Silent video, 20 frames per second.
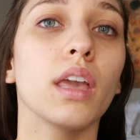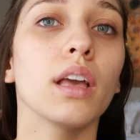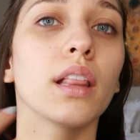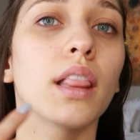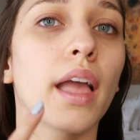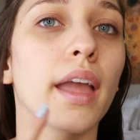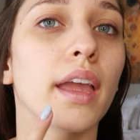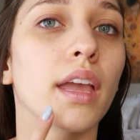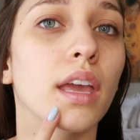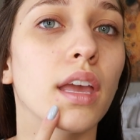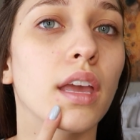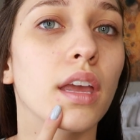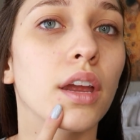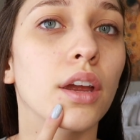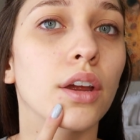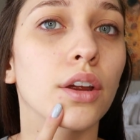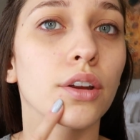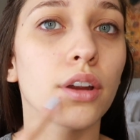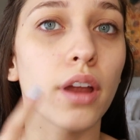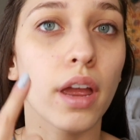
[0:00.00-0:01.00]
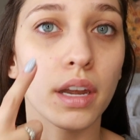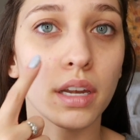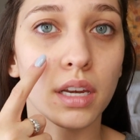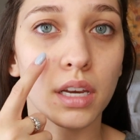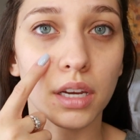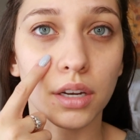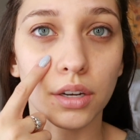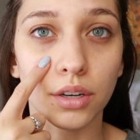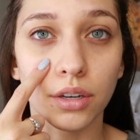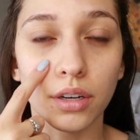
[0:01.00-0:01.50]
Like here and
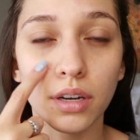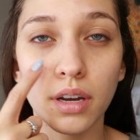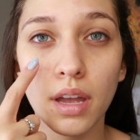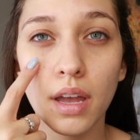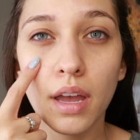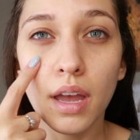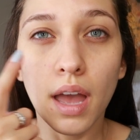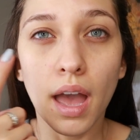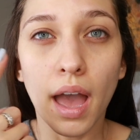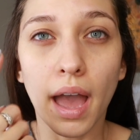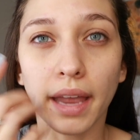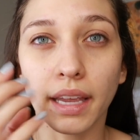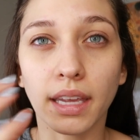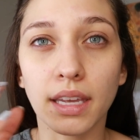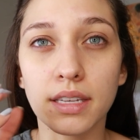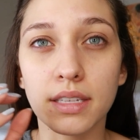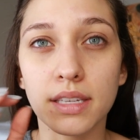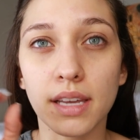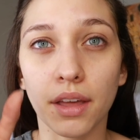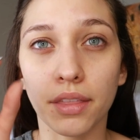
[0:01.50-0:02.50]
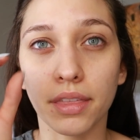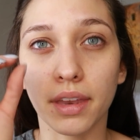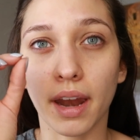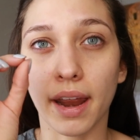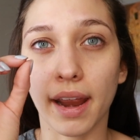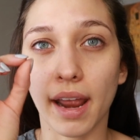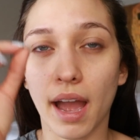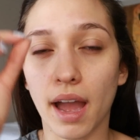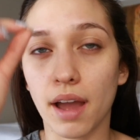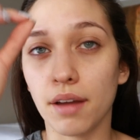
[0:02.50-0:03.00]
here, I can tell that
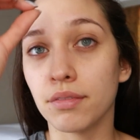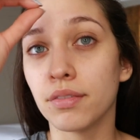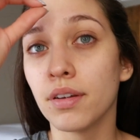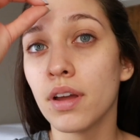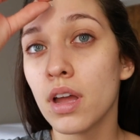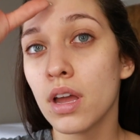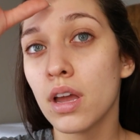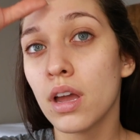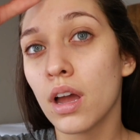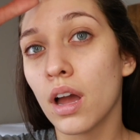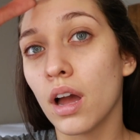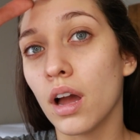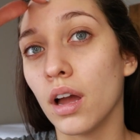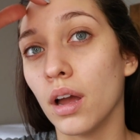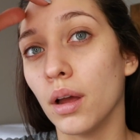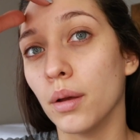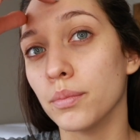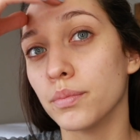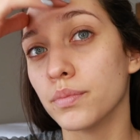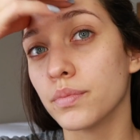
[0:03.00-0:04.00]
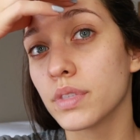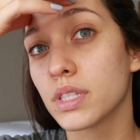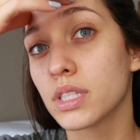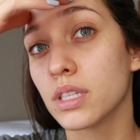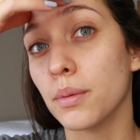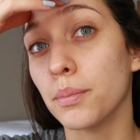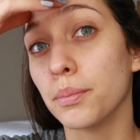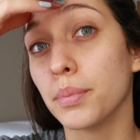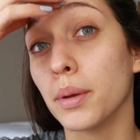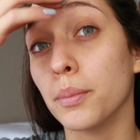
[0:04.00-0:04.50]
I have some